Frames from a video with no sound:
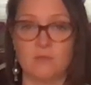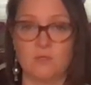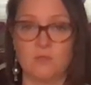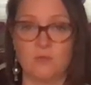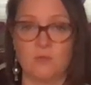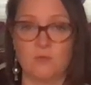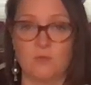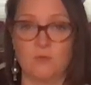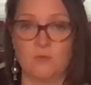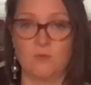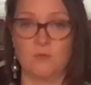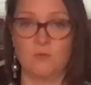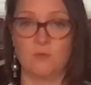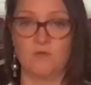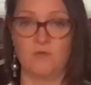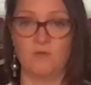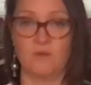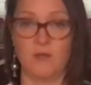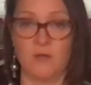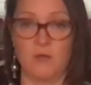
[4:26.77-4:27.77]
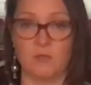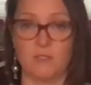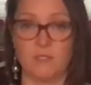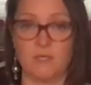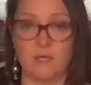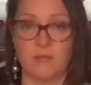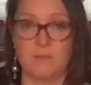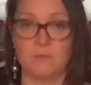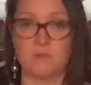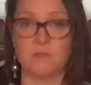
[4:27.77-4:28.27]
to the
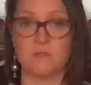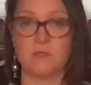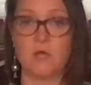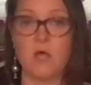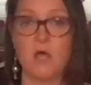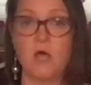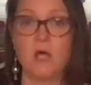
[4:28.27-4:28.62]
fingertips.